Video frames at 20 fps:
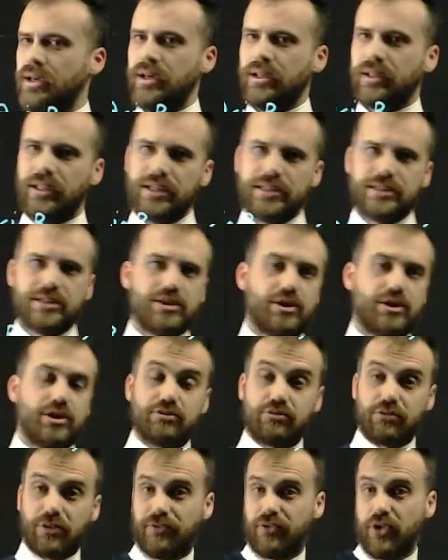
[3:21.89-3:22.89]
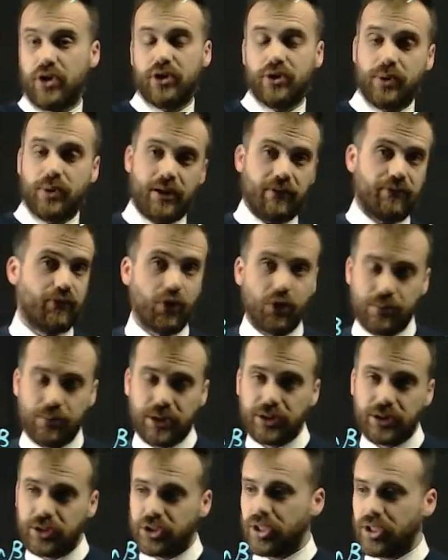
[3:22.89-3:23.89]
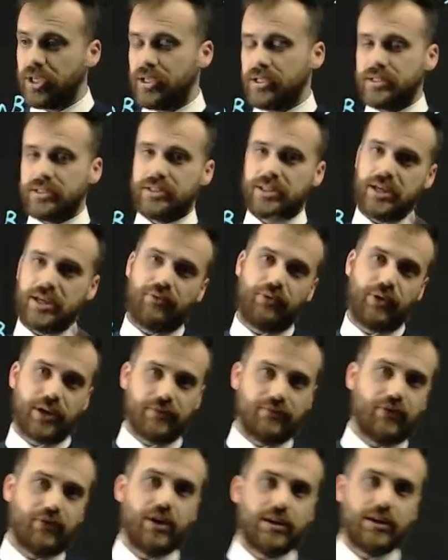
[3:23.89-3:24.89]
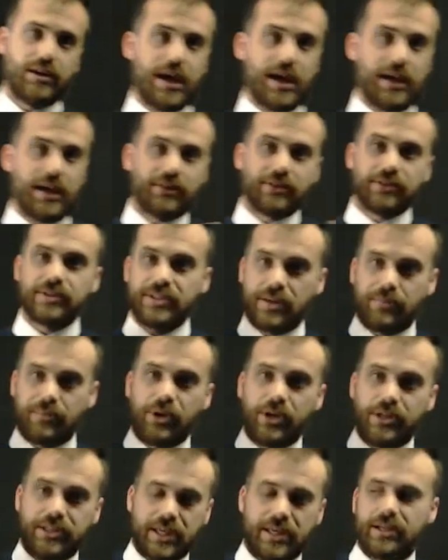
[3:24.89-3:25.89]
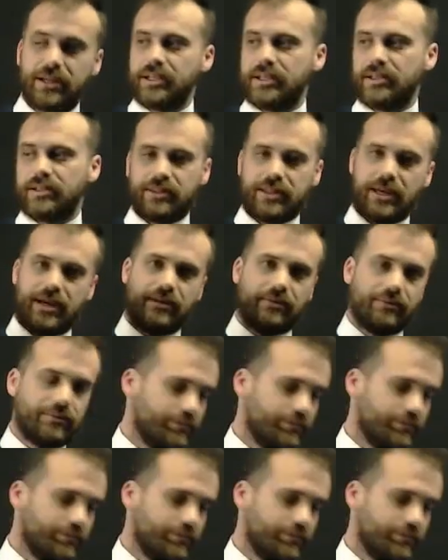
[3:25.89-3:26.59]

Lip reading: Let's just refer to our formula sheet and see if we can find an angle sum identity that